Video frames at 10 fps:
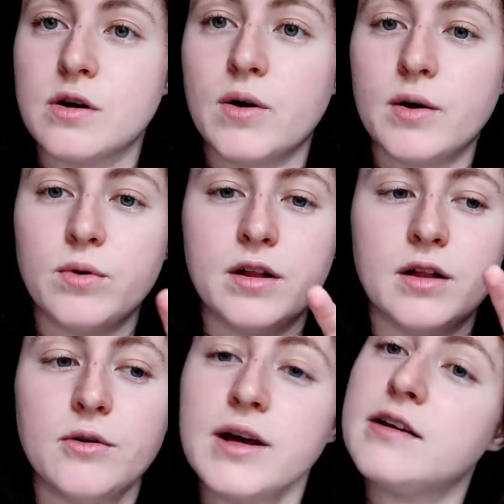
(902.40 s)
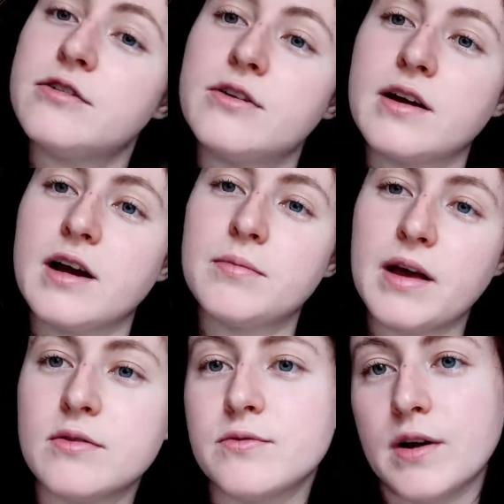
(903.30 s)
So I will quickly show the
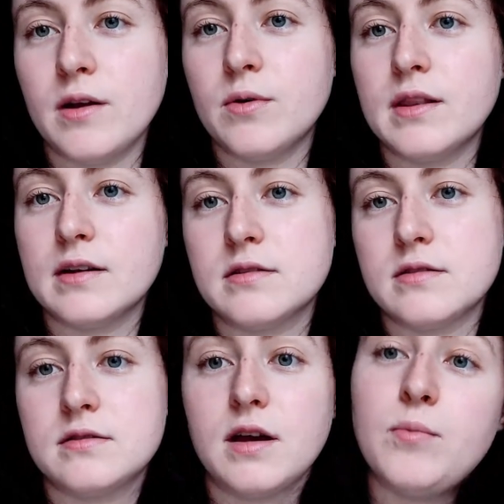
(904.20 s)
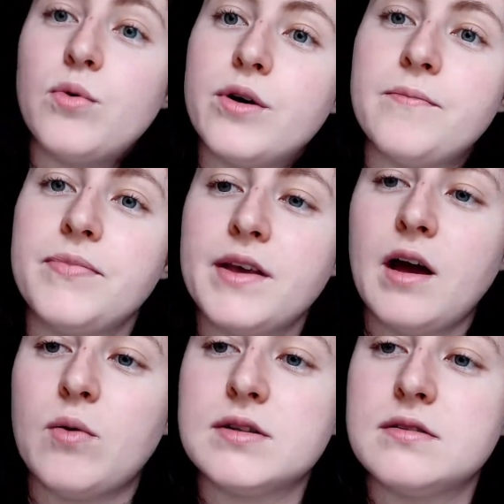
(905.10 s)
carb counts for anyone that's type 1
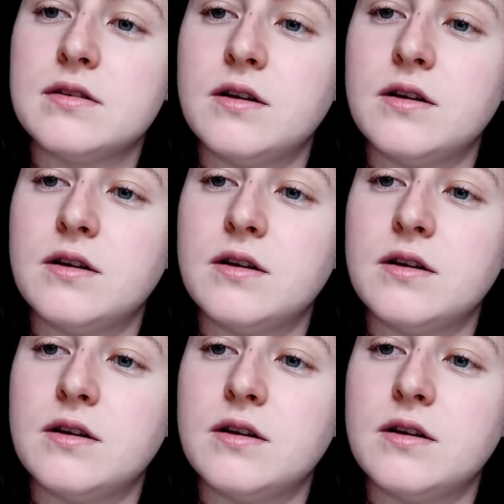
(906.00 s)
and wants